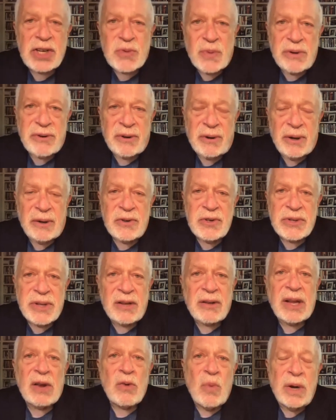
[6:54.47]
returns that
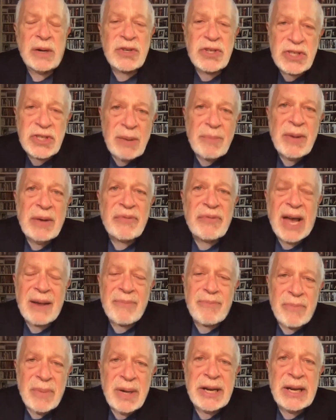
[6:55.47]
they want some of that
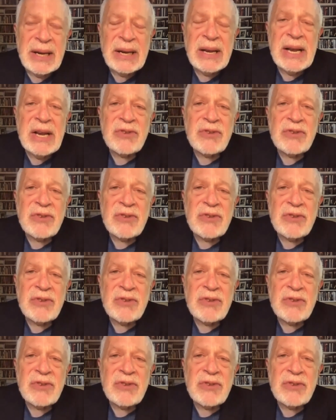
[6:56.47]
money